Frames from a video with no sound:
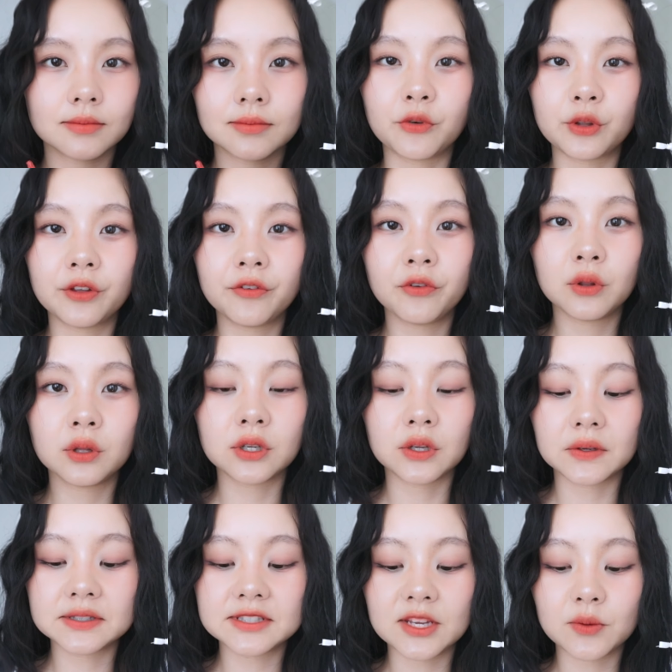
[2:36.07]
For the full, now
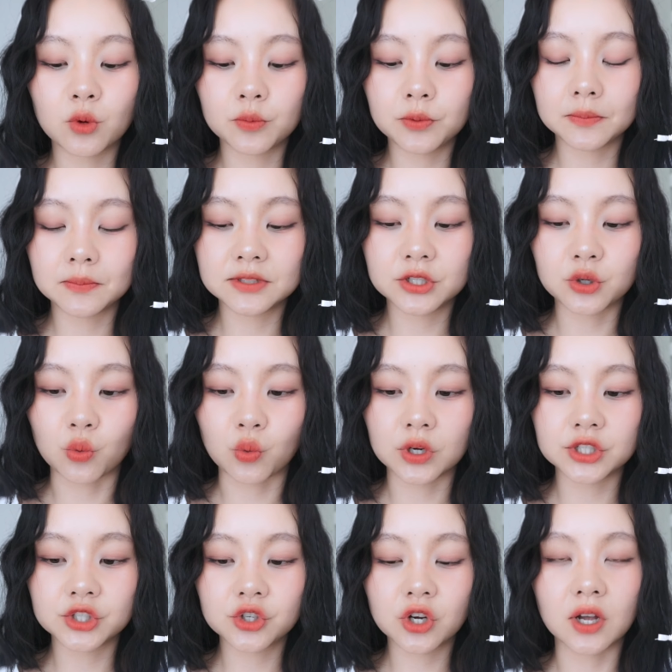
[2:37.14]
you can see a more pigmented
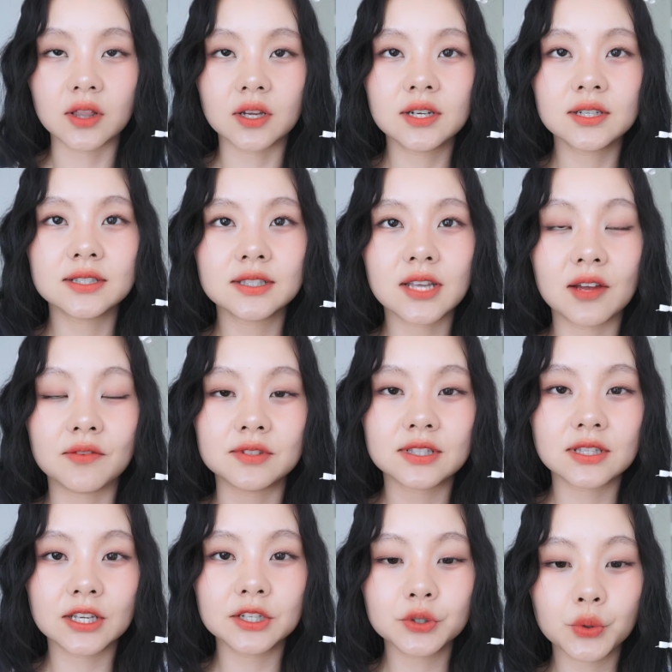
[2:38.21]
orange color. It does have a
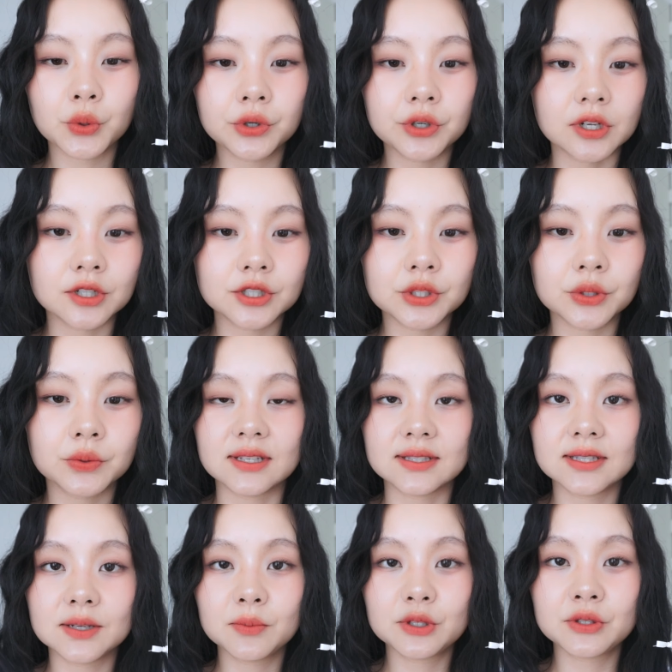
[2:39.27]
slight coral undertone.
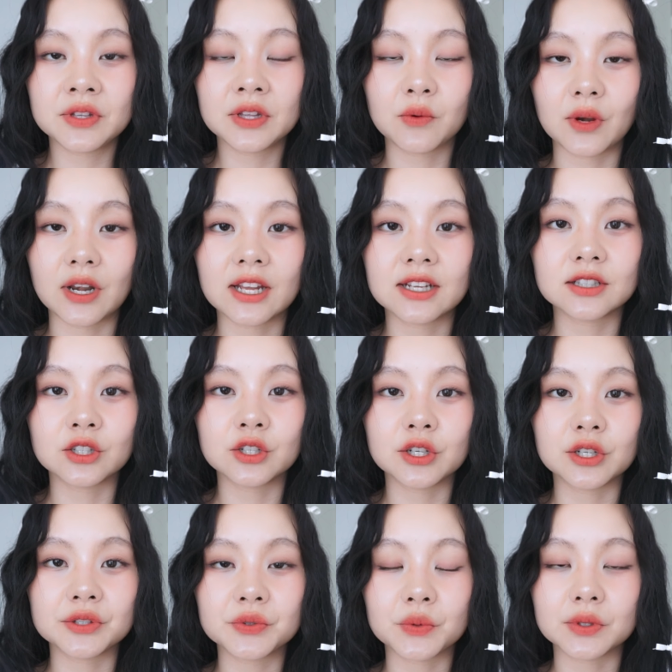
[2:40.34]
Similar to the gradient look,
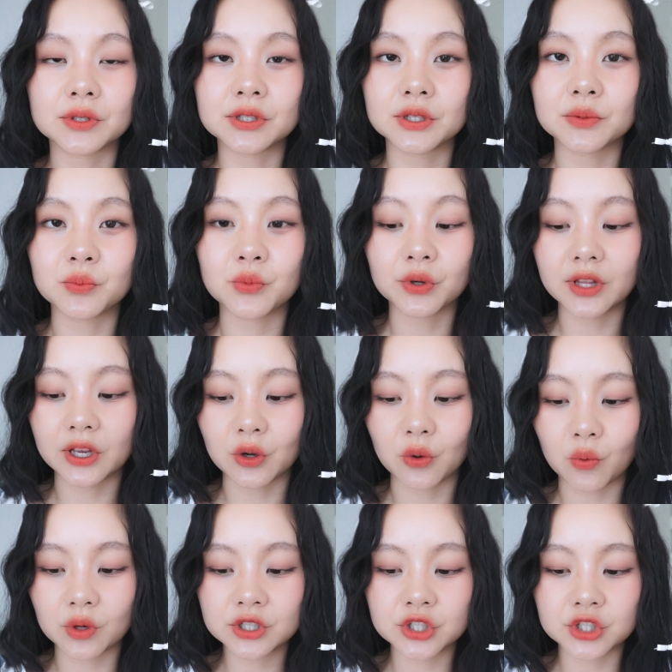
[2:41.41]
it is going to look more like
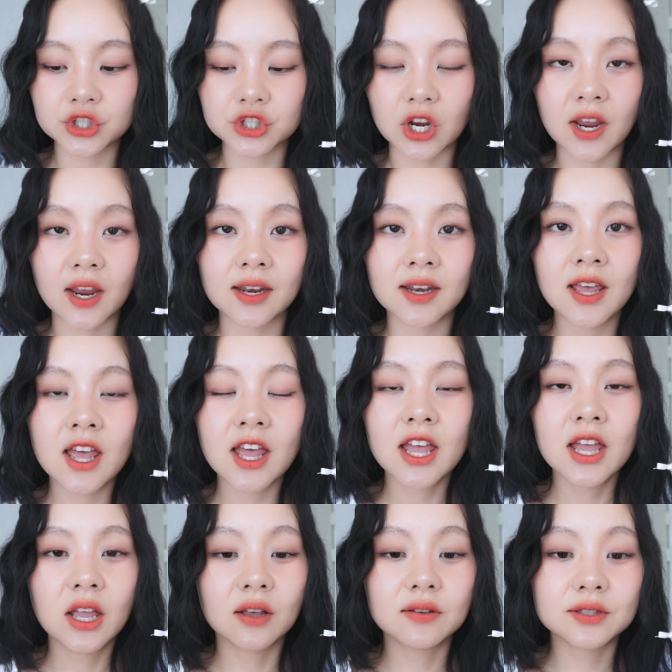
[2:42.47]
an orange shade.
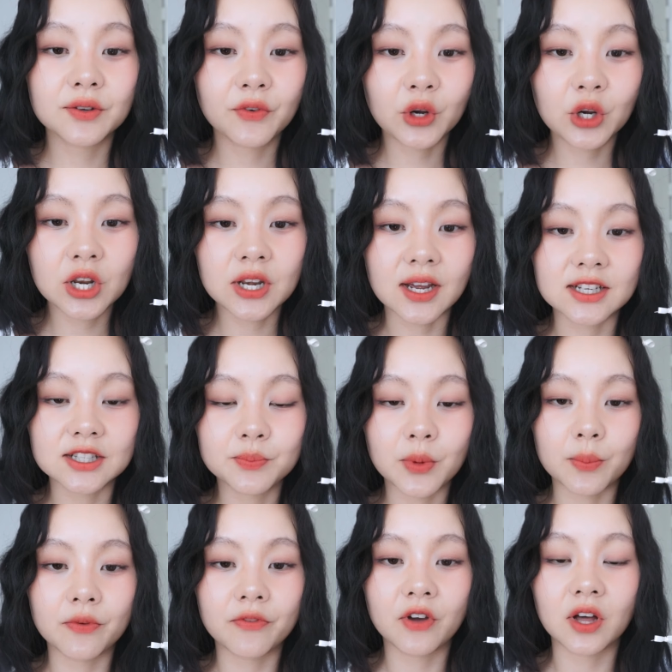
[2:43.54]
It gives a very nice
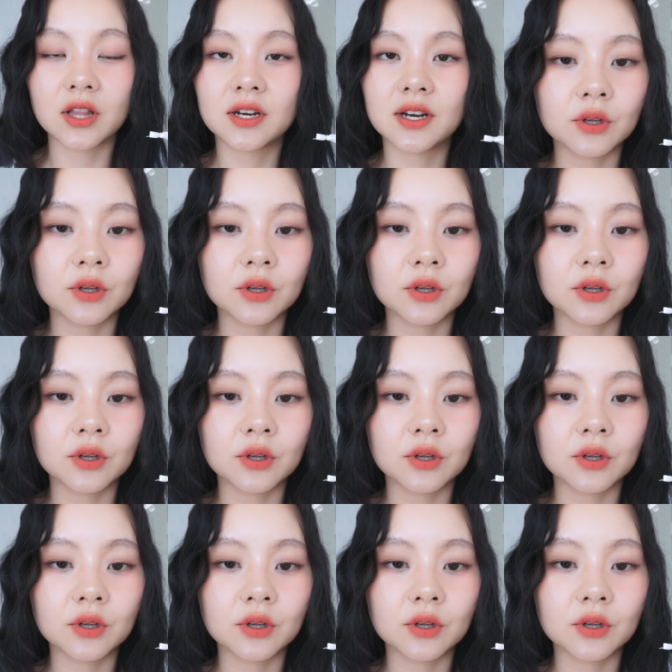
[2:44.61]
pop of color.